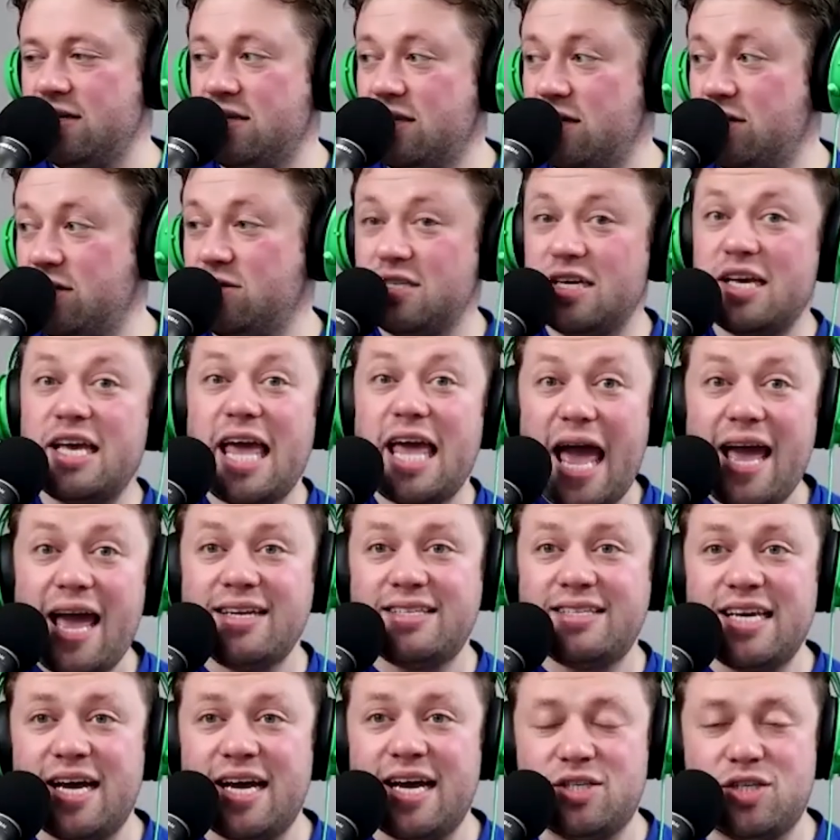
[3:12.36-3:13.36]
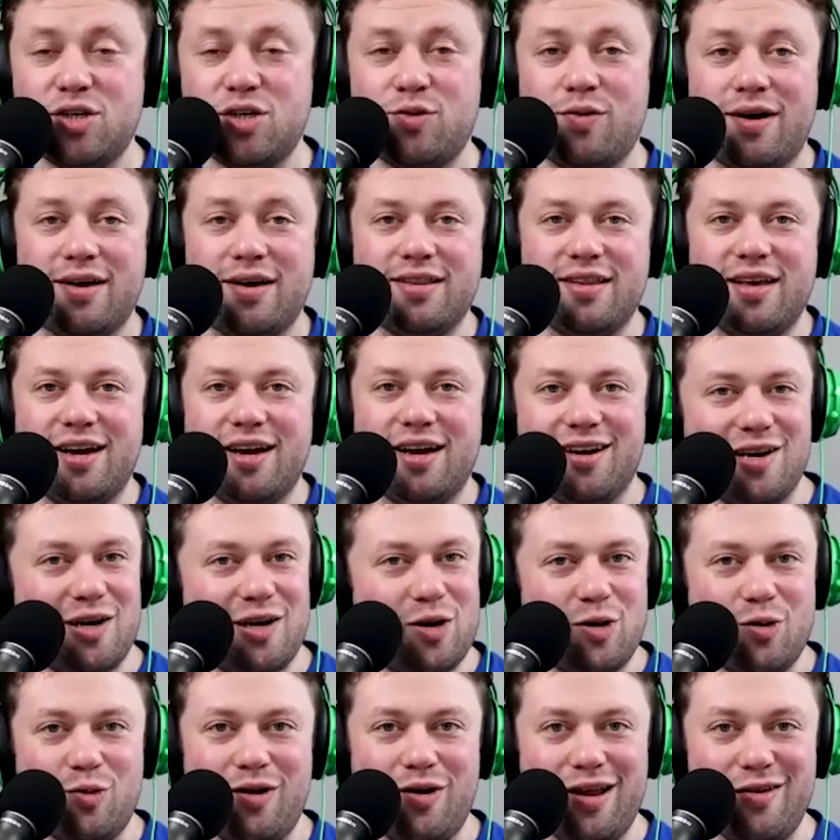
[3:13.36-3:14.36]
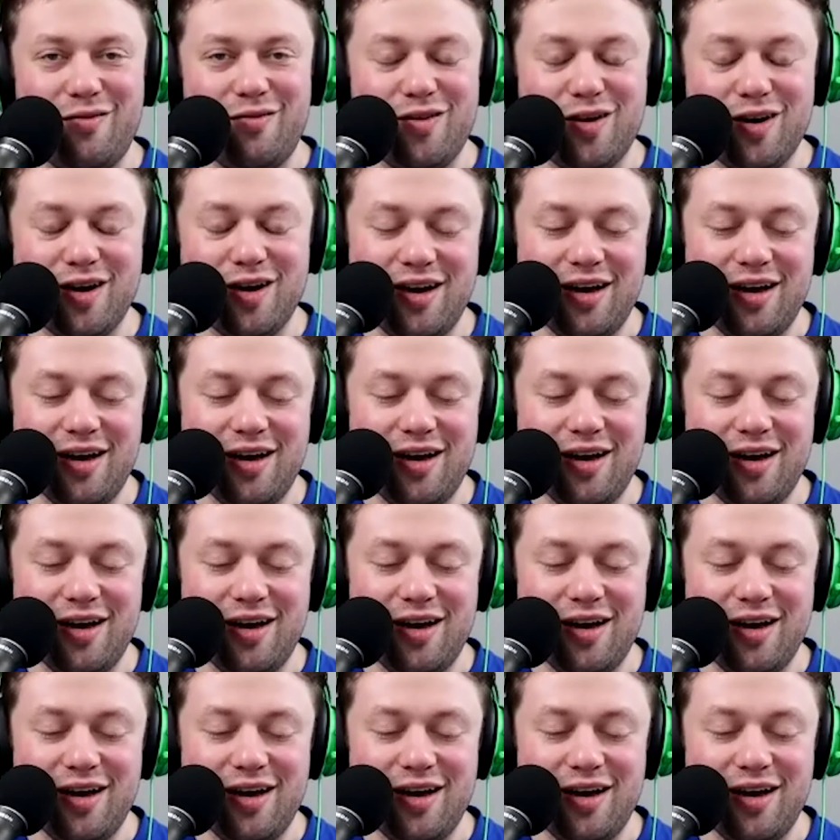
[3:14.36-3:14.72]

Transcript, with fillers: there's a gang tattoo on there or whatever,